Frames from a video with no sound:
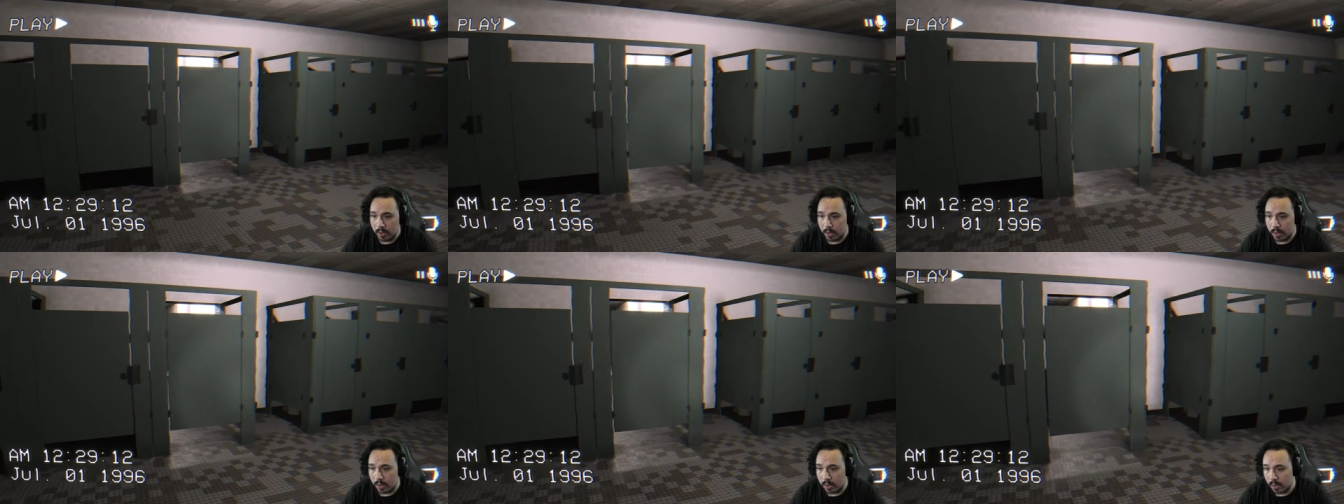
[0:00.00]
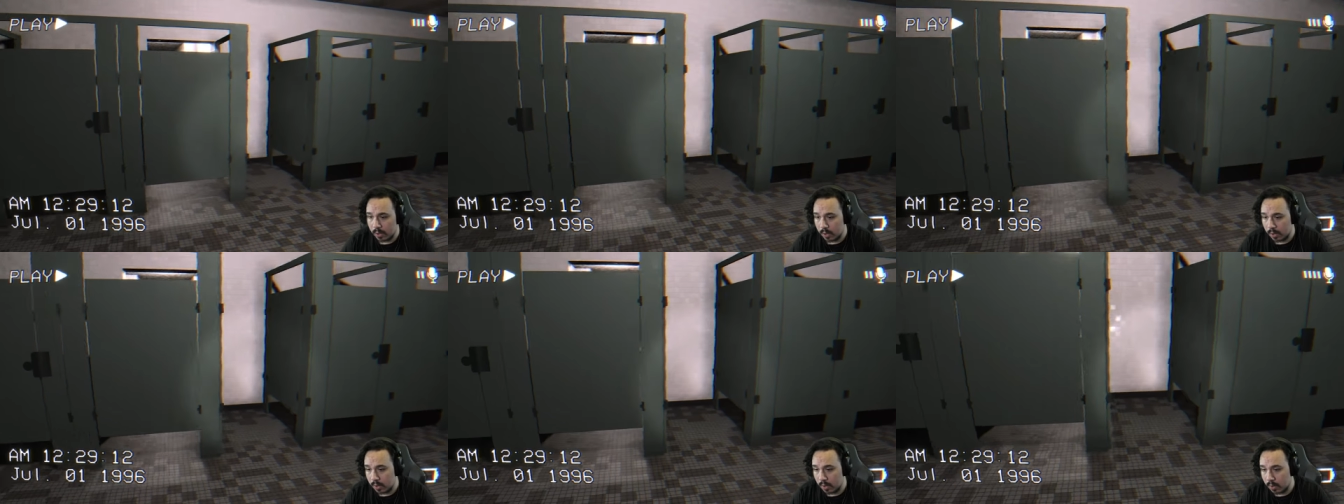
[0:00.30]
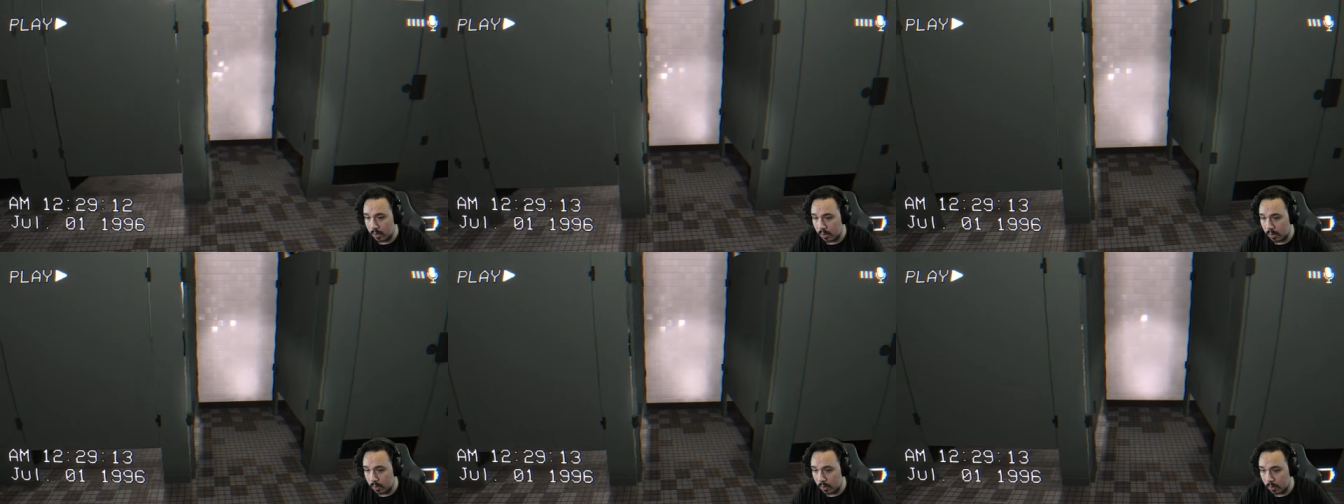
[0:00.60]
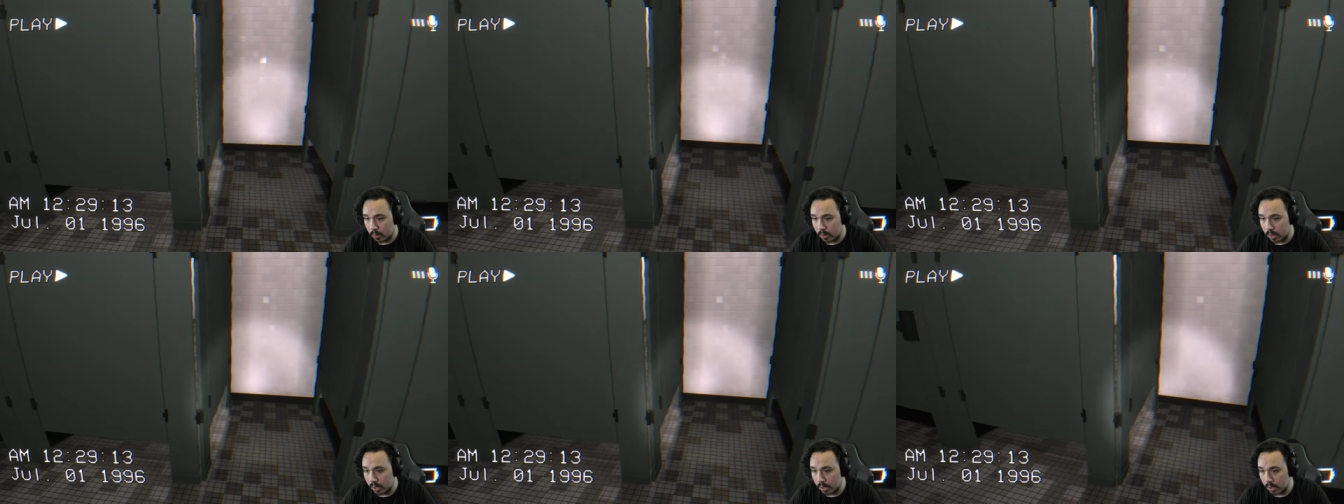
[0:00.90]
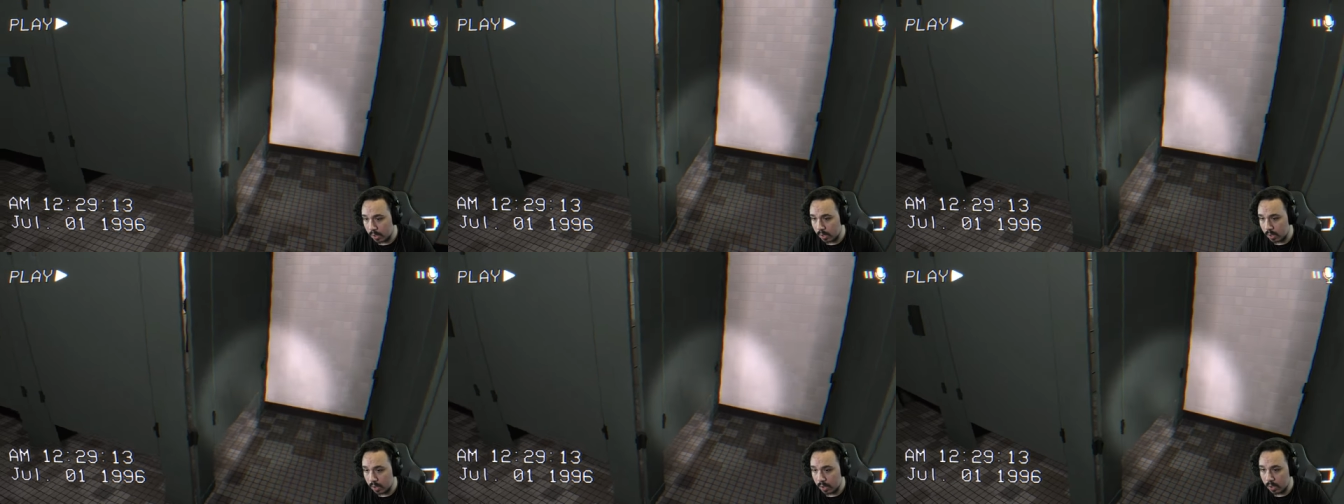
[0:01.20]
Oh.
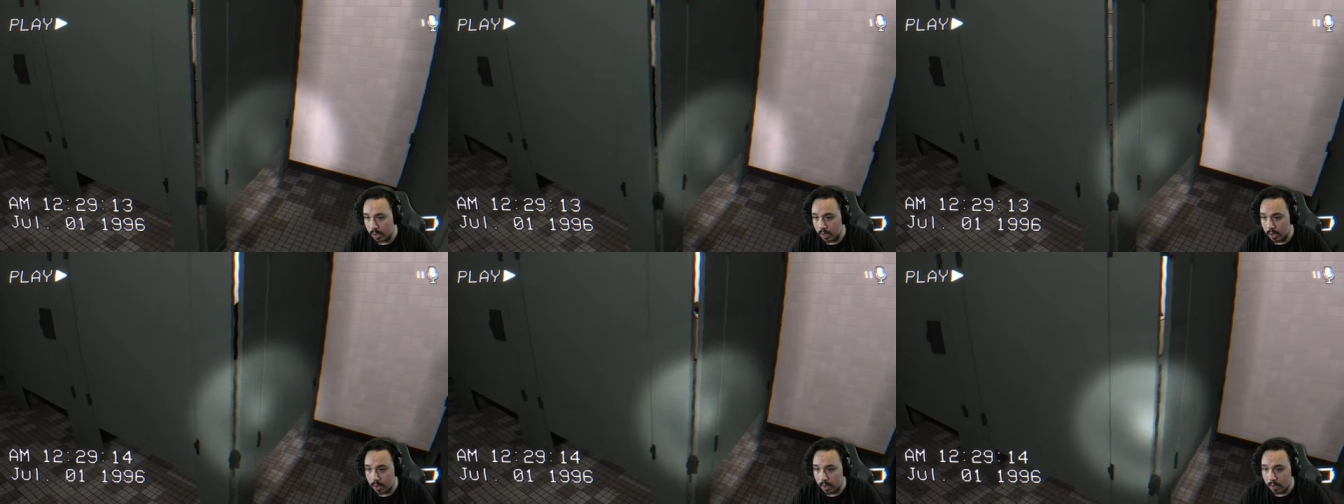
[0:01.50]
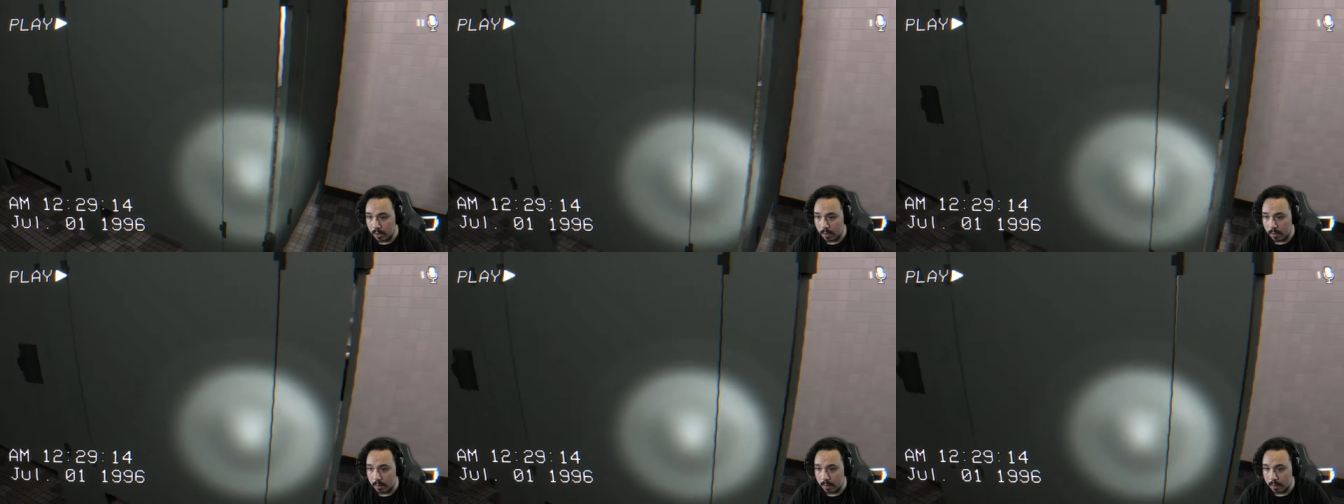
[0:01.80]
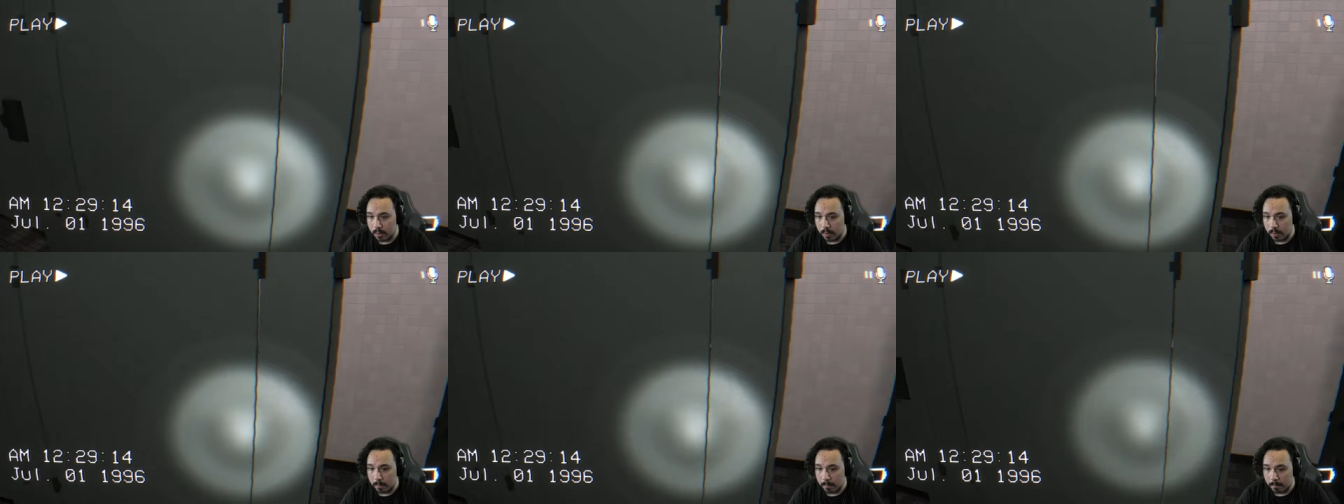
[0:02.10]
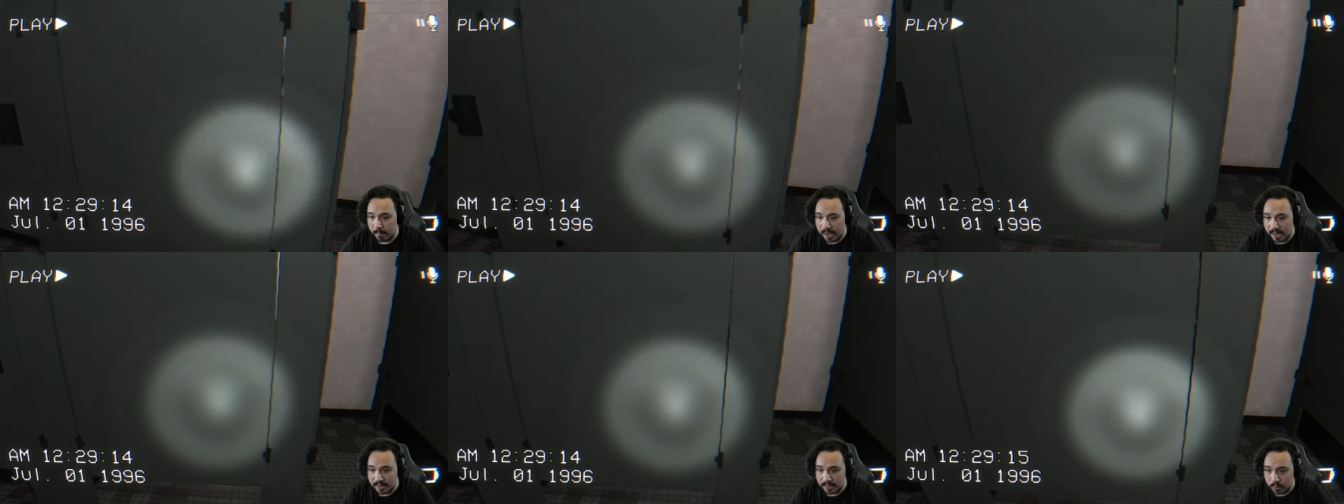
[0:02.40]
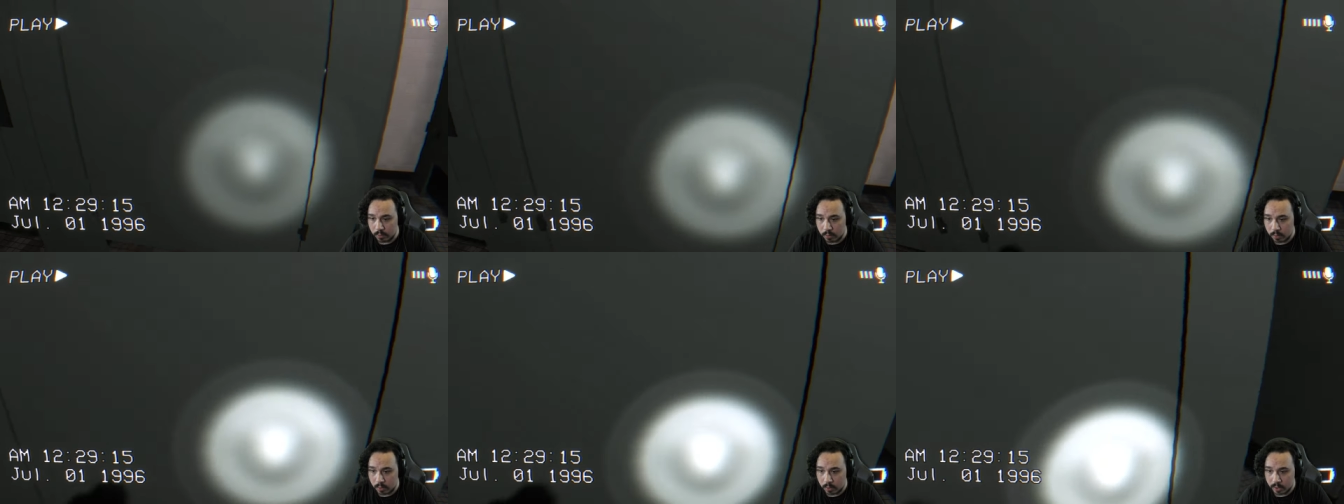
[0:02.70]
My
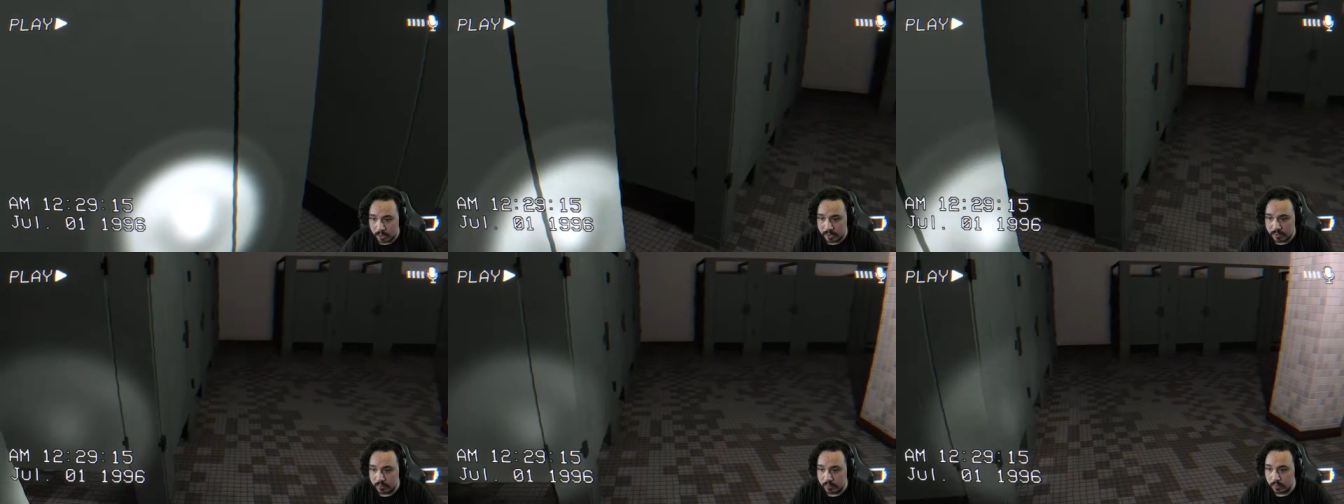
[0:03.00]
lord,